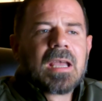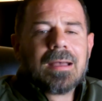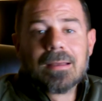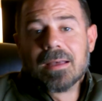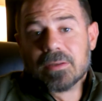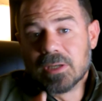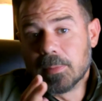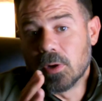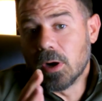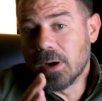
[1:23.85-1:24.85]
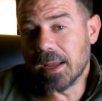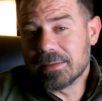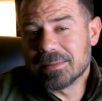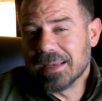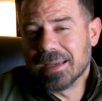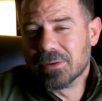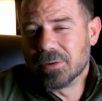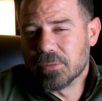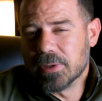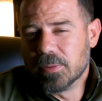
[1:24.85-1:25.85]
The WRX, I don't
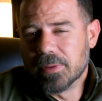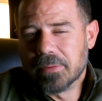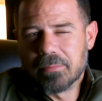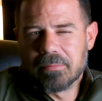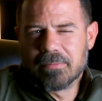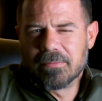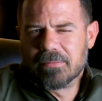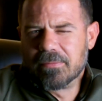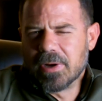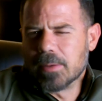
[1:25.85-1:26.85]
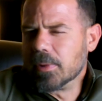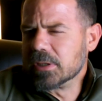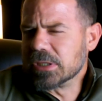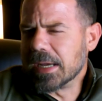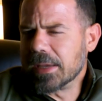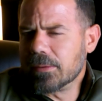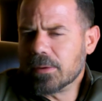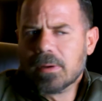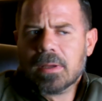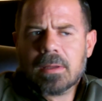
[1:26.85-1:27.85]
agree with very much
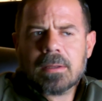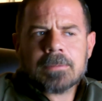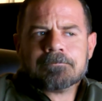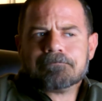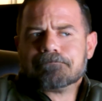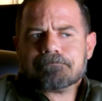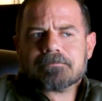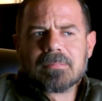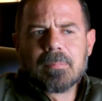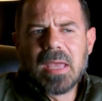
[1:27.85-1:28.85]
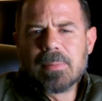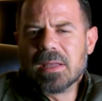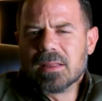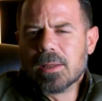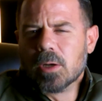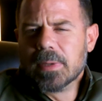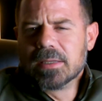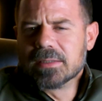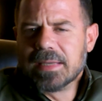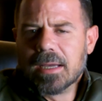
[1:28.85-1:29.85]
either. Maybe a little bit
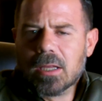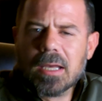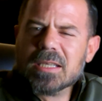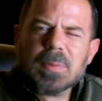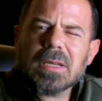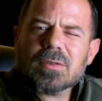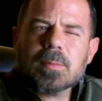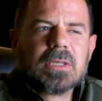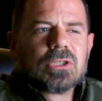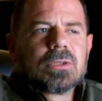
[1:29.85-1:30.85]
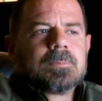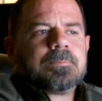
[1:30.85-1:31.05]
in the taillights, but not too much.